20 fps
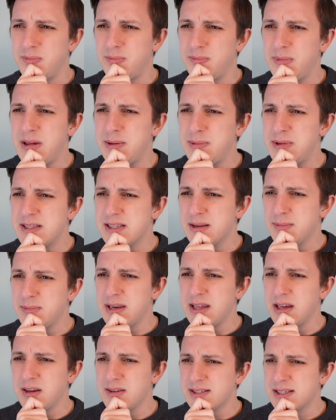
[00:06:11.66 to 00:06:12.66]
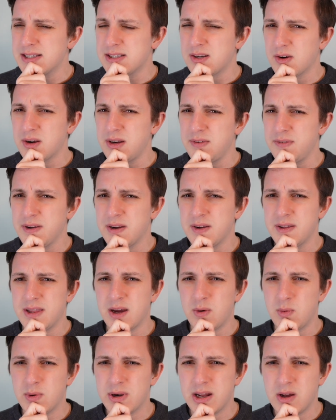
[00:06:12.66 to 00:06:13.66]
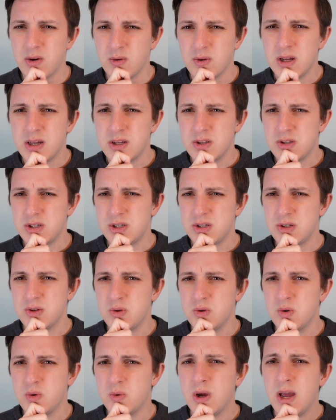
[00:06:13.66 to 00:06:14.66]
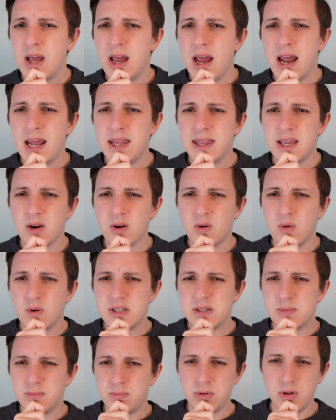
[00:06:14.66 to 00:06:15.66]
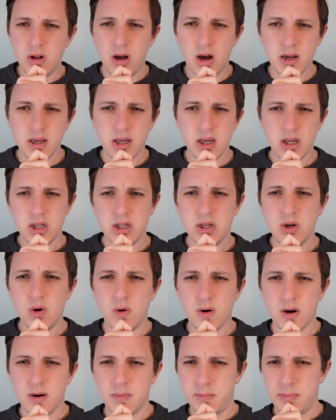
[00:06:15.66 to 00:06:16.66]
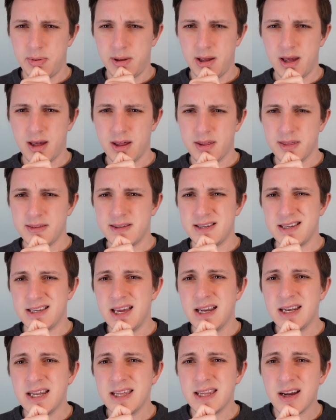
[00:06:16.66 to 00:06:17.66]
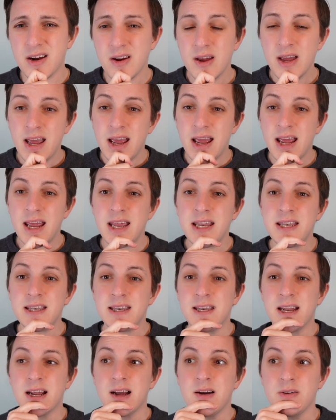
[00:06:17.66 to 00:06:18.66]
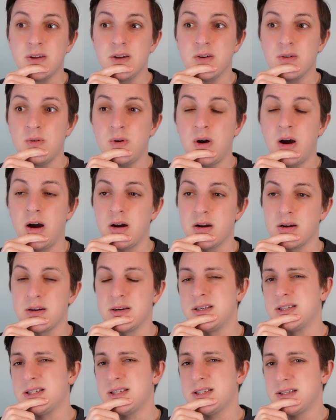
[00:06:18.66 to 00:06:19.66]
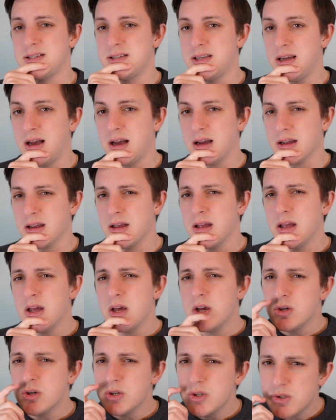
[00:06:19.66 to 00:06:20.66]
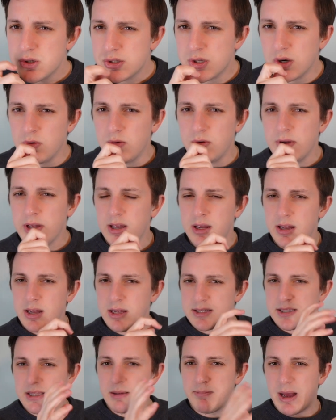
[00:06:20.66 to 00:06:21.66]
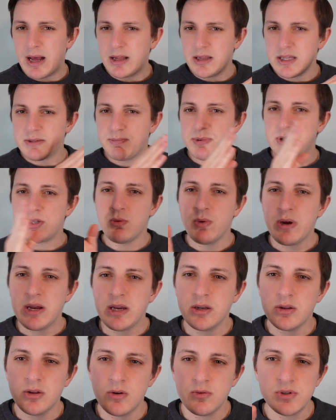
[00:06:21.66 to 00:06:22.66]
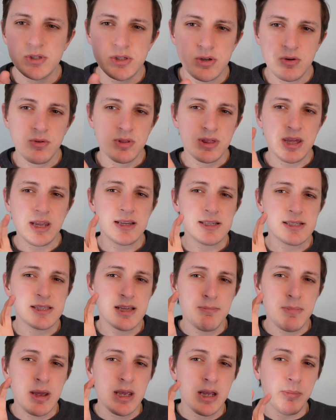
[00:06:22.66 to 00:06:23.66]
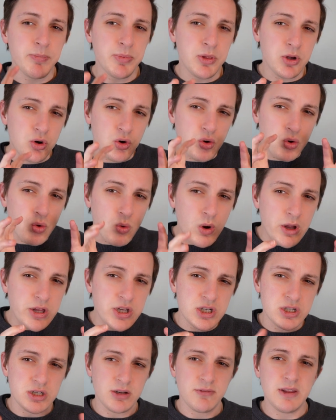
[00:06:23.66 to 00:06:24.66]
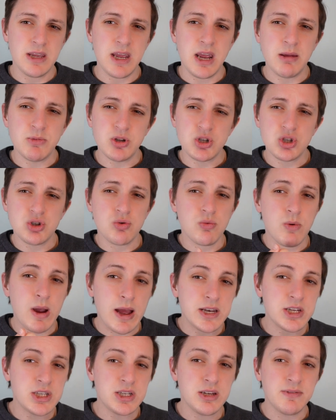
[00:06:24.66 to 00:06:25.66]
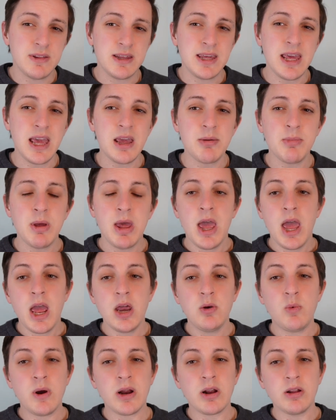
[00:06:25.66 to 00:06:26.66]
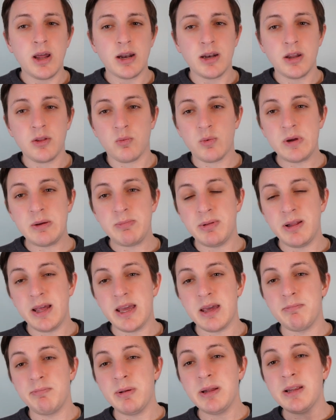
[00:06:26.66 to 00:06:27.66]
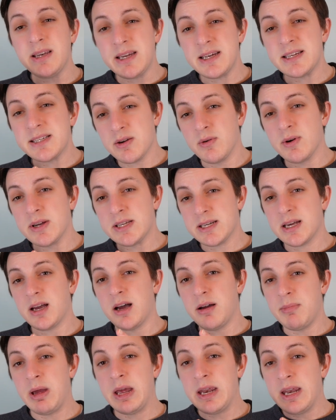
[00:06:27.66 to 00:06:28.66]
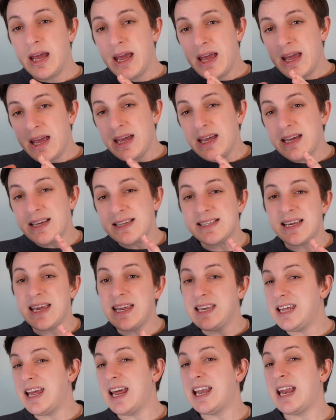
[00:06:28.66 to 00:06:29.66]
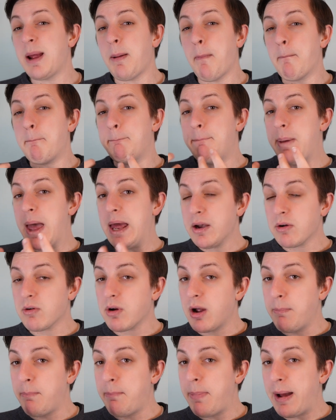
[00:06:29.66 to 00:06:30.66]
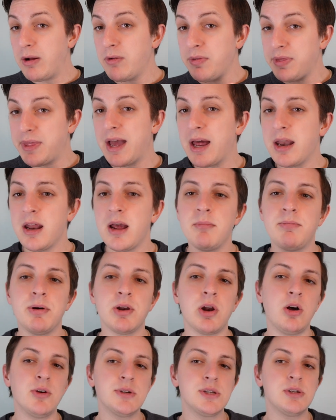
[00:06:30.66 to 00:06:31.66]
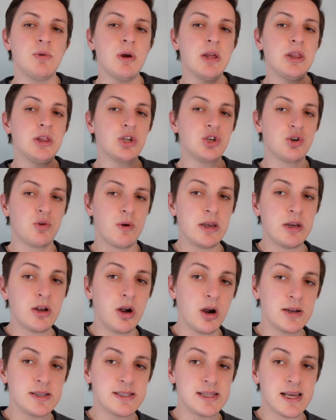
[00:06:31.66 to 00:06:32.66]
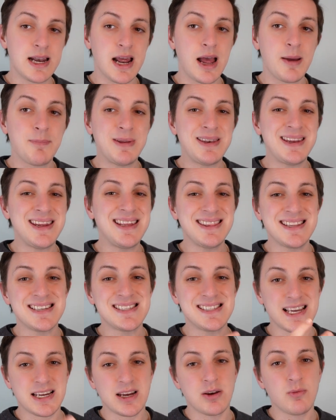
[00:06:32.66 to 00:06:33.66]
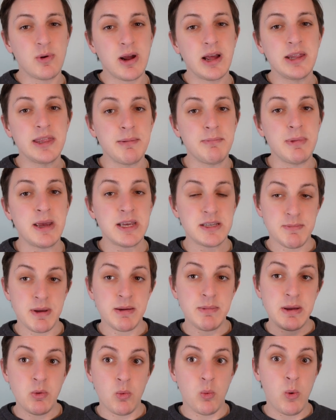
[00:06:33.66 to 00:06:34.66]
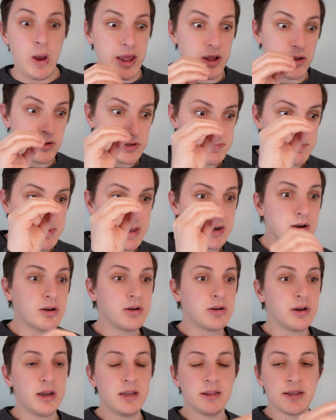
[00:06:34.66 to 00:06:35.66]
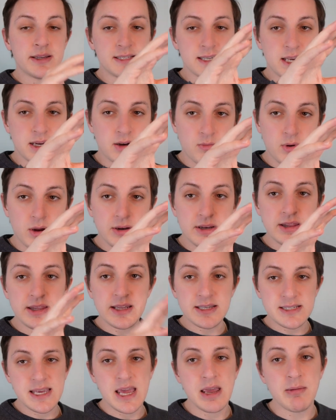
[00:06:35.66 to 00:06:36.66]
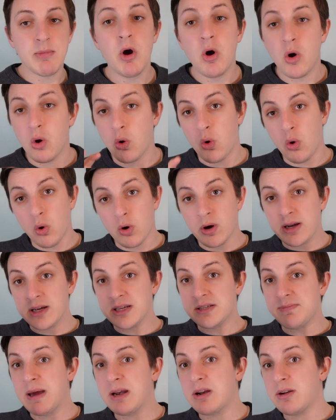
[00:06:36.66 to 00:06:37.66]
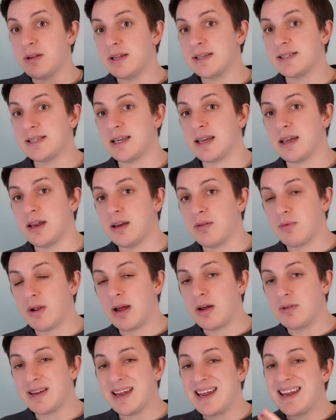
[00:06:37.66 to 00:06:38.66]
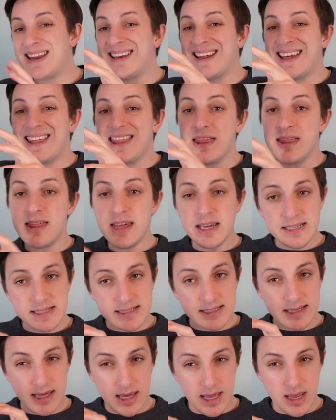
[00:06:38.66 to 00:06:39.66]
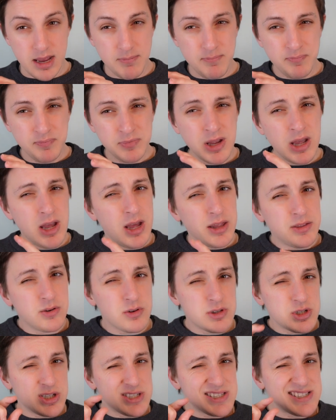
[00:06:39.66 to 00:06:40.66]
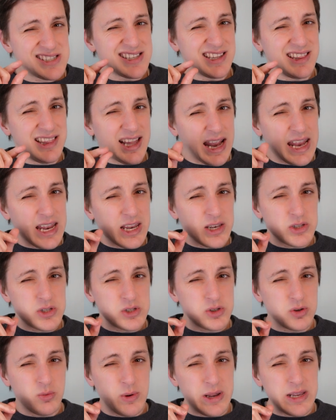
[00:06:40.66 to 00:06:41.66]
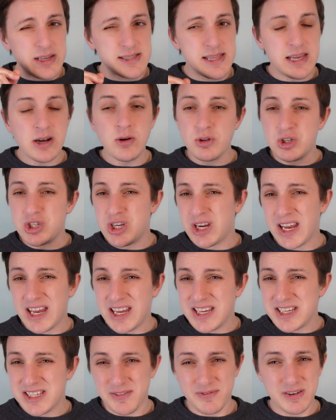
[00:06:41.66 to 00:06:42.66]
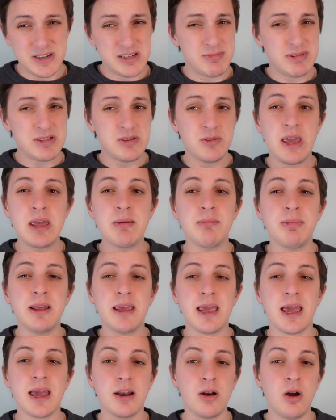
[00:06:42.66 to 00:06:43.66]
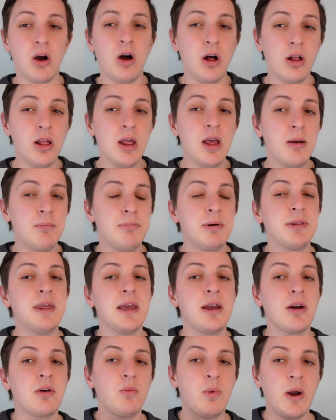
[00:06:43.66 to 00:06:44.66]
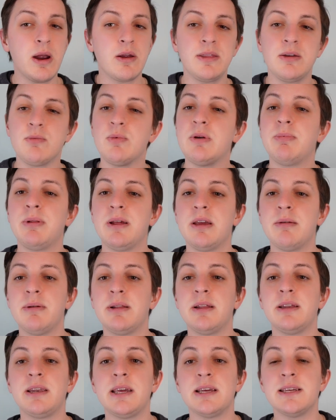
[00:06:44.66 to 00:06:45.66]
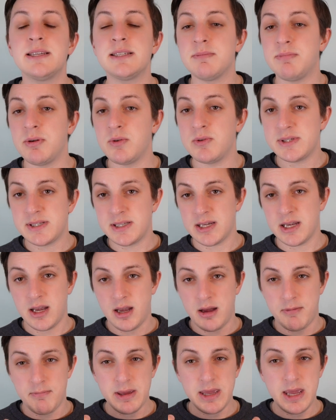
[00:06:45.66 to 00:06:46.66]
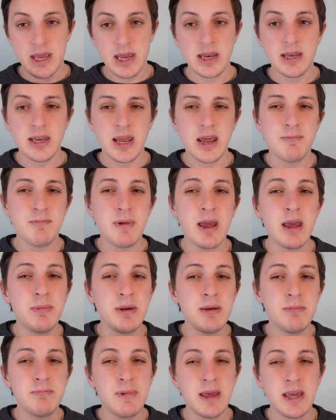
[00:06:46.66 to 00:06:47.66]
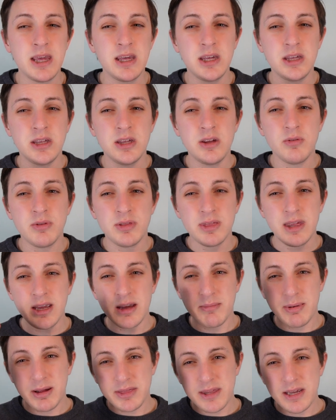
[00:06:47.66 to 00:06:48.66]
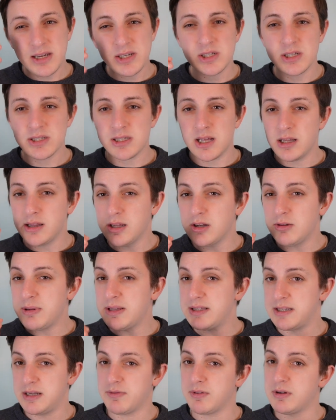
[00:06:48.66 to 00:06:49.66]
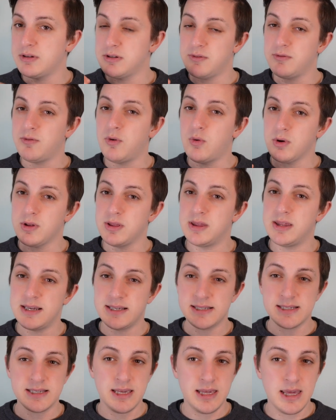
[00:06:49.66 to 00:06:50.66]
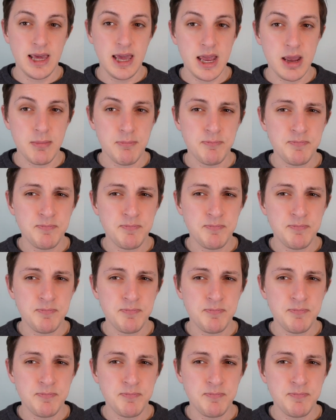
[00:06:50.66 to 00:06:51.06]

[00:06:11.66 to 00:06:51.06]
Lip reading: maybe somebody else has already figured that one out too, and they're going to block your path to getting there, and now you are stuck. So it's the balance between those two things that make up the crunch of the game, the strategy of the game, and where a lot of the replayability is going to come in is in getting better about that, but also in the trend cards that happen in the second round that makes maybe whales better in the second round in this game, or orcas better in the second round in this game. There's just slight tweaks. They don't change the fundamental gameplay at all, but they are where the replayability is supposed to come in and maybe make you think about things just a little bit different for this game.